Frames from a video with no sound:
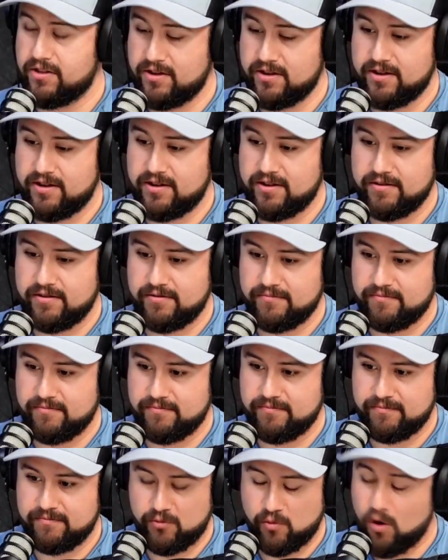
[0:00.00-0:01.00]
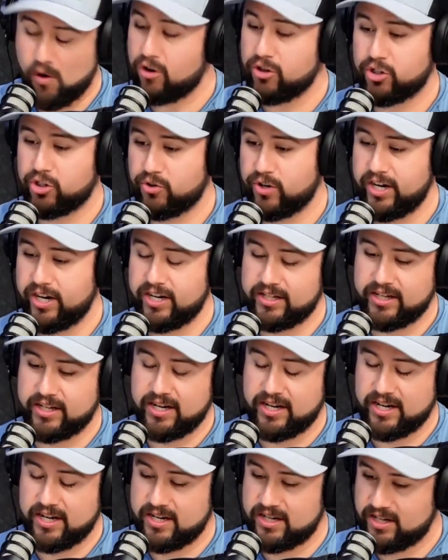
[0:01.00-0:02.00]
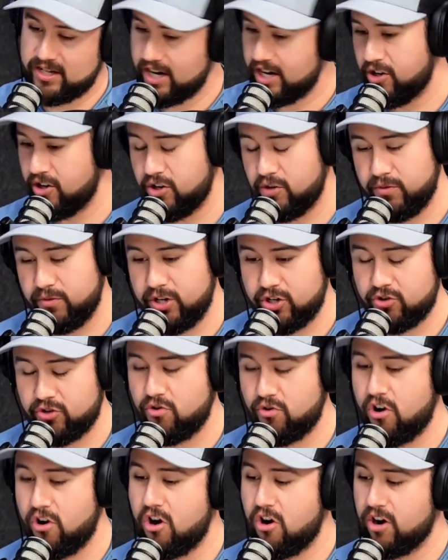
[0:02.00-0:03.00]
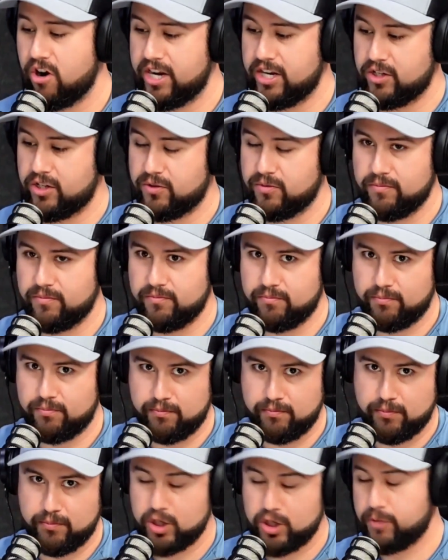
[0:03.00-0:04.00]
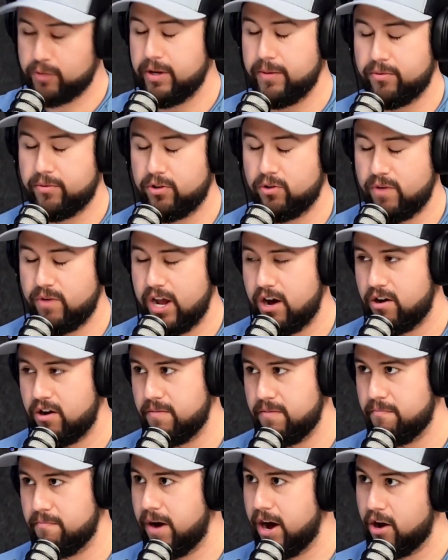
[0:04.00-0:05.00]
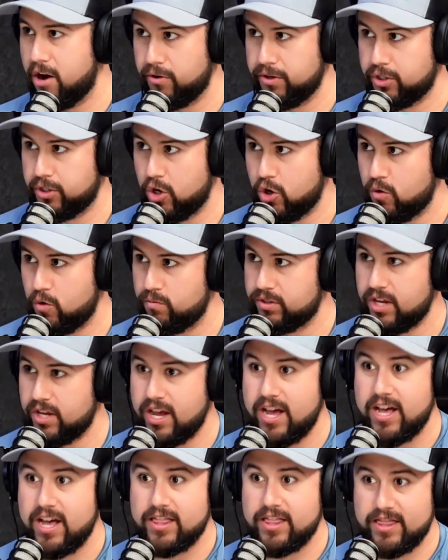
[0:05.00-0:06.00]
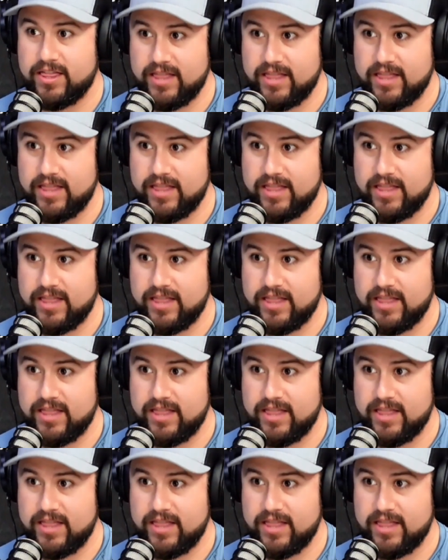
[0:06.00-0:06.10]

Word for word: the Wall Street is going to continue to be strong and just push people around and buy all these homes. Yeah.